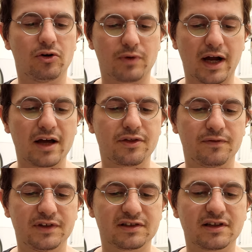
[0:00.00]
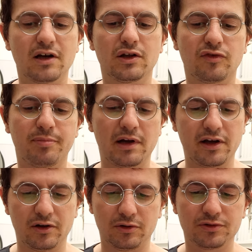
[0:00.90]
wrath of the son of
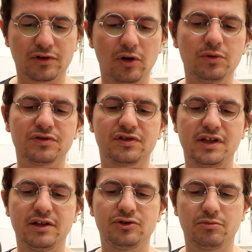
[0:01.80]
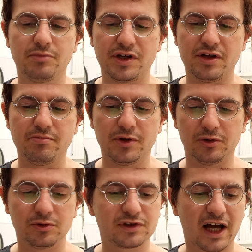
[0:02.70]
Peleus, O sing to me,
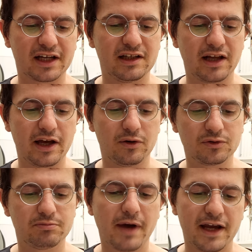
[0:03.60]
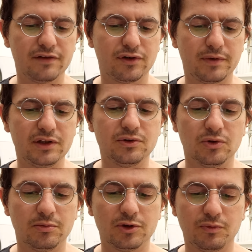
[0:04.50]
muse, Achilleus, baneful in
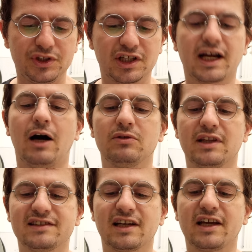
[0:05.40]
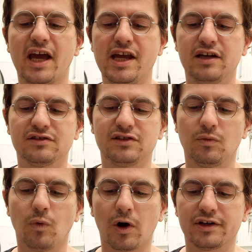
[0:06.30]
doom, which countless Achaeans, the
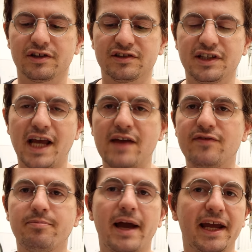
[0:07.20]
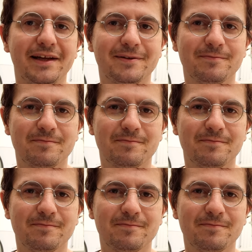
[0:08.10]
warriors he gave pain.